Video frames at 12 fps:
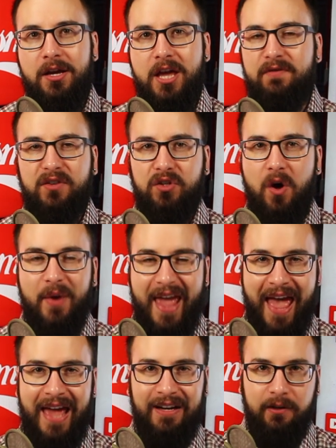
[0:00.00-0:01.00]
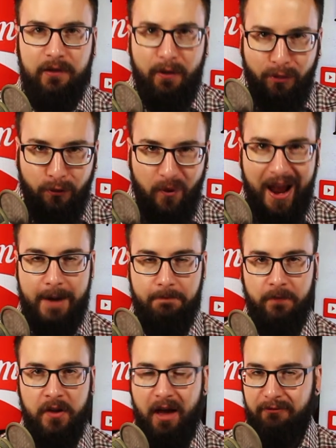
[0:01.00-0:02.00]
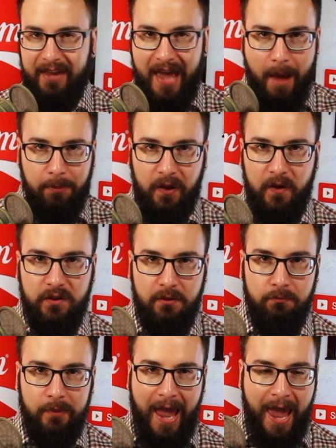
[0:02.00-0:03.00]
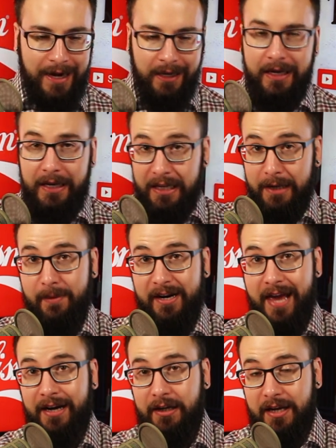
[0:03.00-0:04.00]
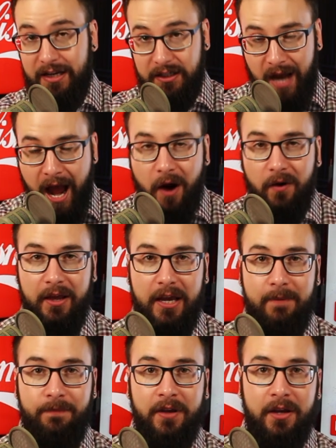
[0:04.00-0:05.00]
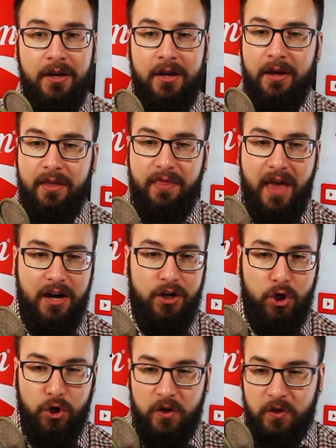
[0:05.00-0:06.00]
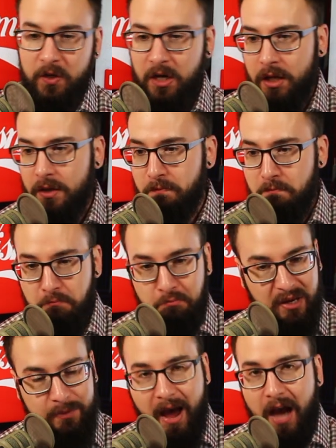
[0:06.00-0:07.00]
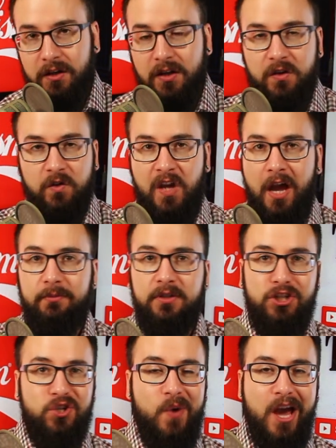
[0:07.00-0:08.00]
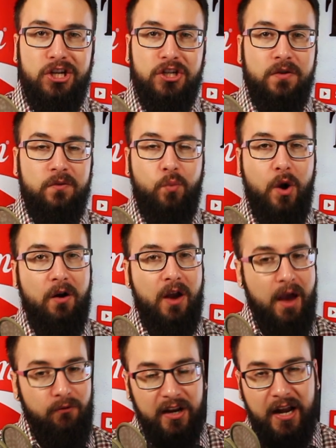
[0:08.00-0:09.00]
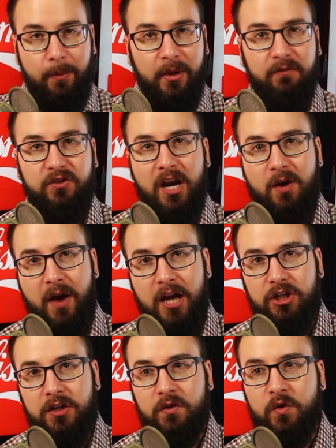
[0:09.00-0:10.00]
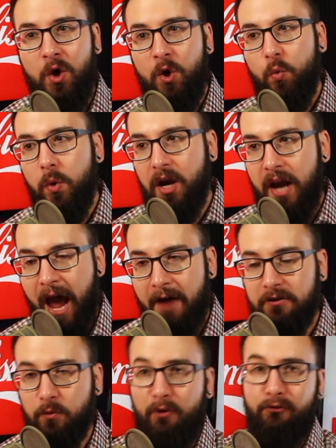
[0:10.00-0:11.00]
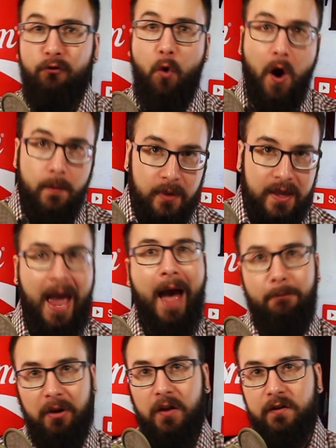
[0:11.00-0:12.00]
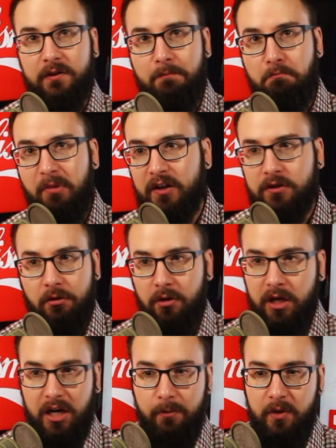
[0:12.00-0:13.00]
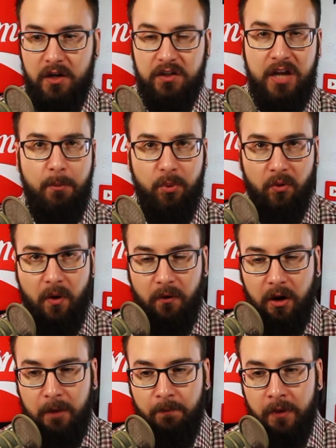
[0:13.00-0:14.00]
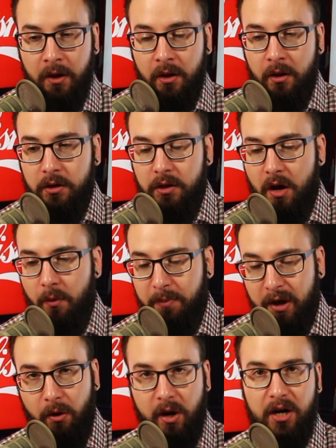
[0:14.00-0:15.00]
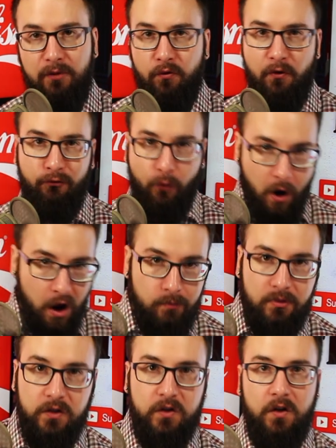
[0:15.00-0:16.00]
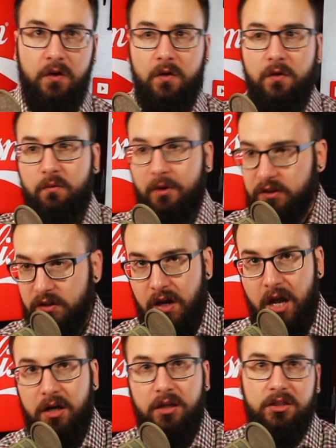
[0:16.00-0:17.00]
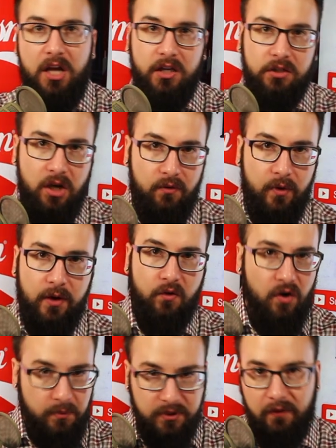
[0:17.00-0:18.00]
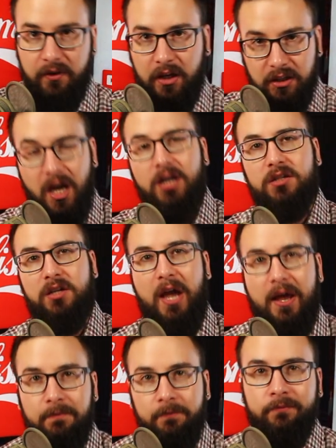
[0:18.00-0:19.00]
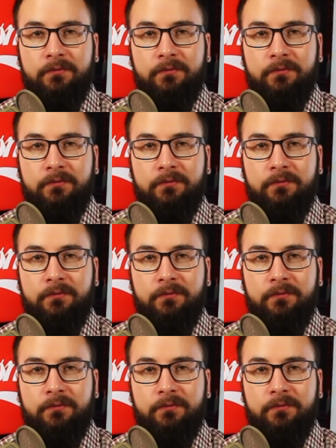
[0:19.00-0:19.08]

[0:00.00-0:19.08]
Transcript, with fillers: If you don't end the threat of capitalism and eliminate it entirely, then you're just going to be back to the same situation where every couple of generations we're going to have to reform capitalism, but it's only going to be a temporary, you know, period of reform until once again it takes over and corrupts everything it touches again.